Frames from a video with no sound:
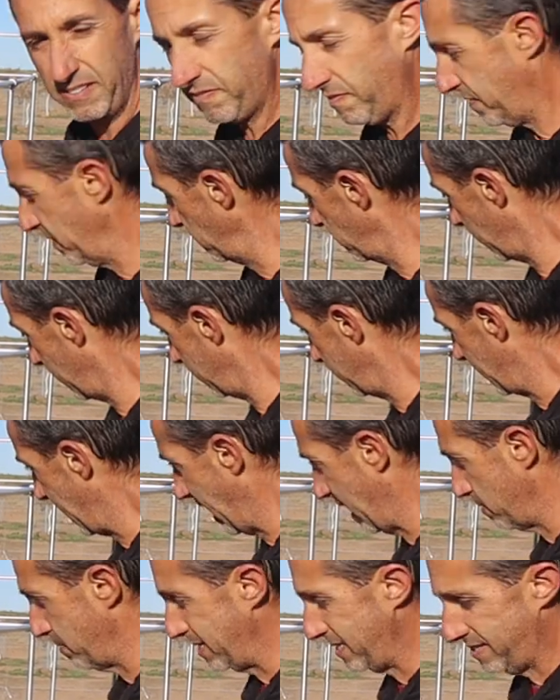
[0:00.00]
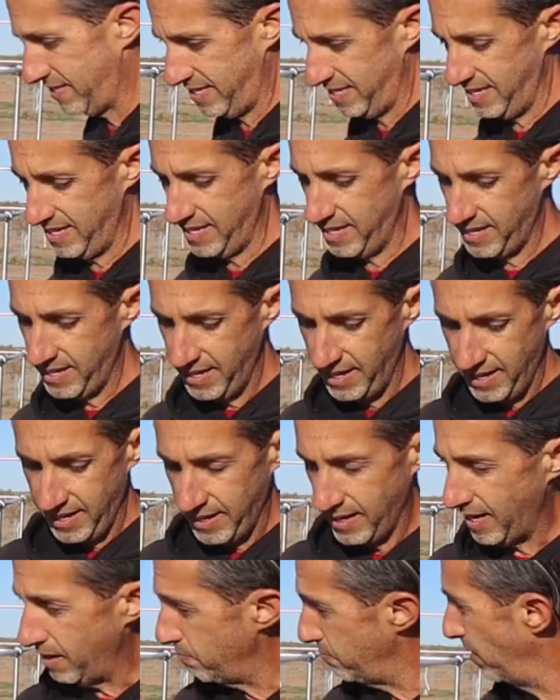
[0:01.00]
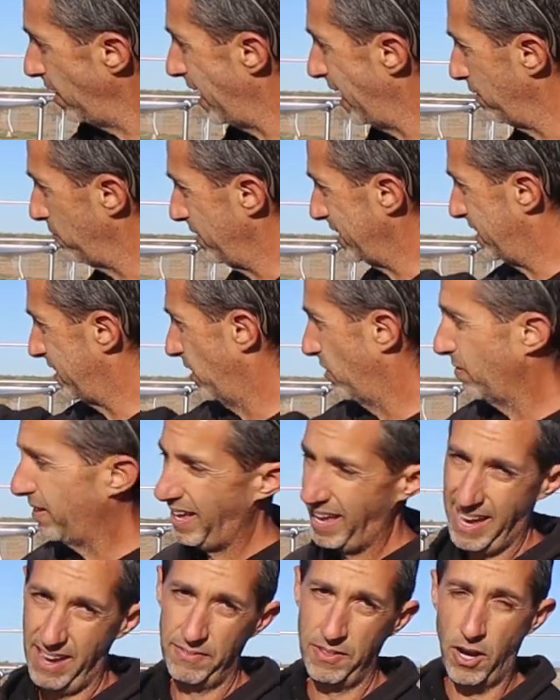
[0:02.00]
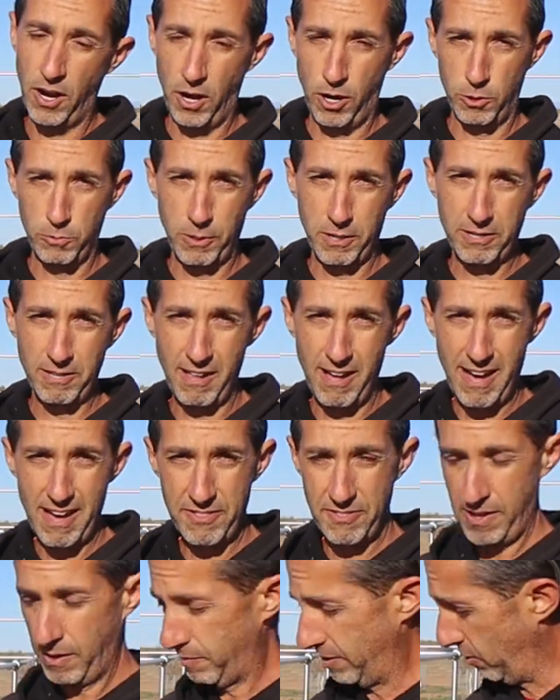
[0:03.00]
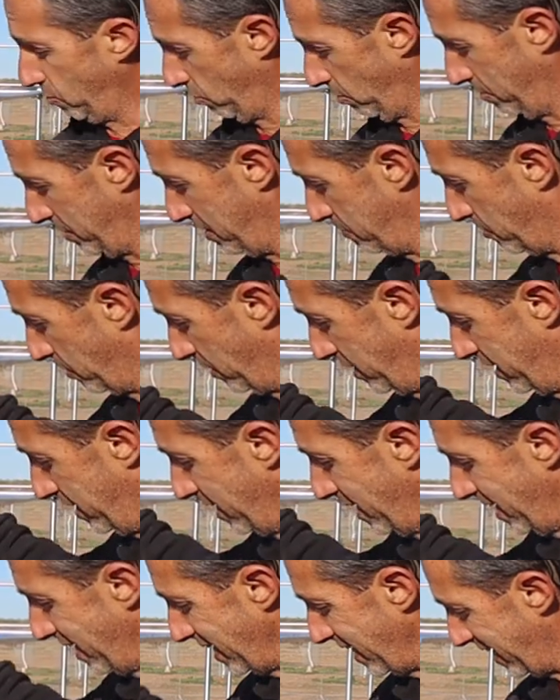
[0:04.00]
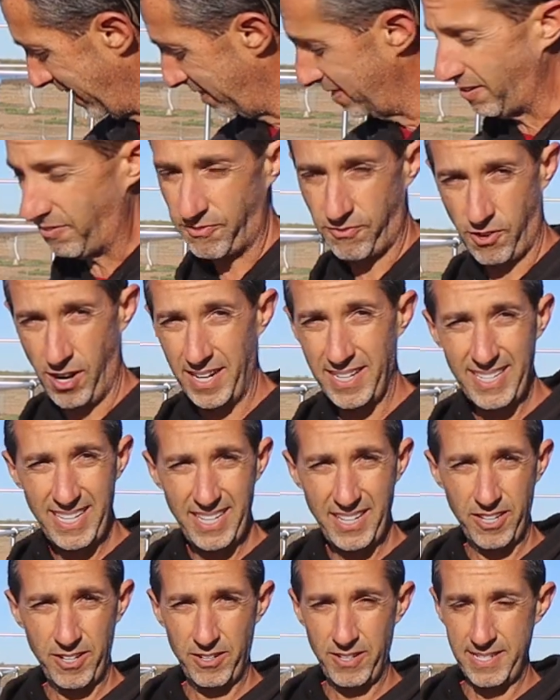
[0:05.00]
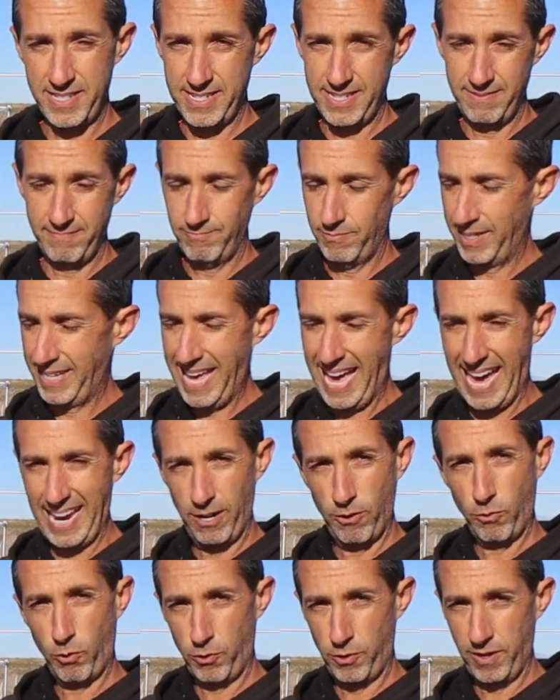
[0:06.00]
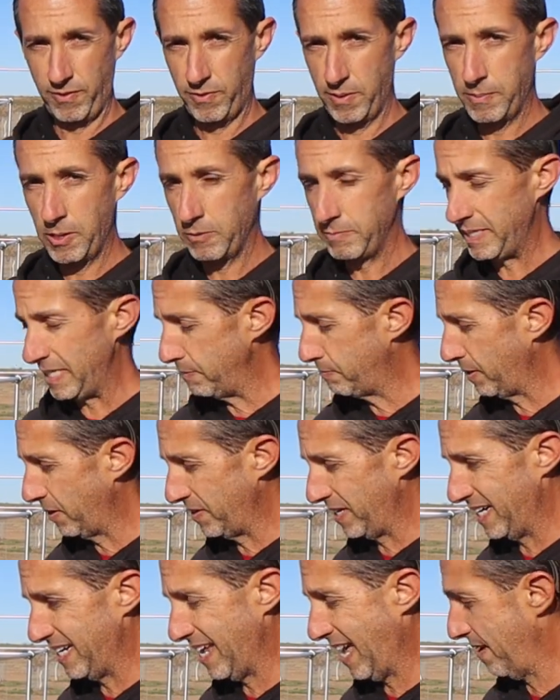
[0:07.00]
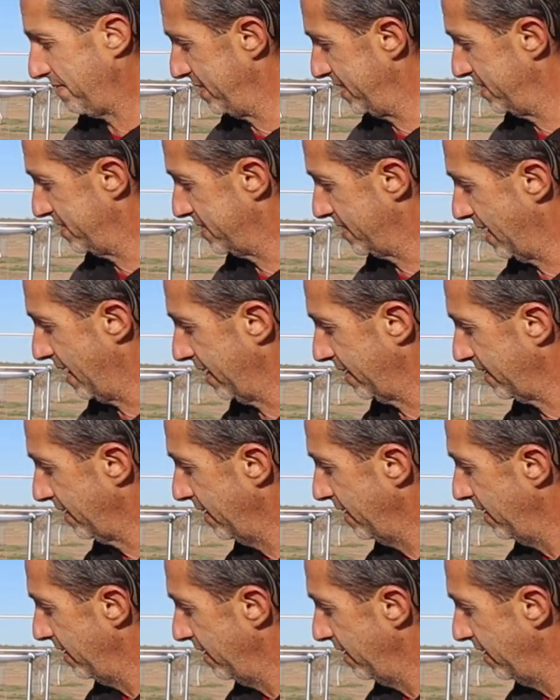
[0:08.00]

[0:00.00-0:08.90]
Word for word: and fill in the ABC, but we don't have the hardware cloth that we normally put in the front here. We had to order it from Home Depot. They didn't have it in stock.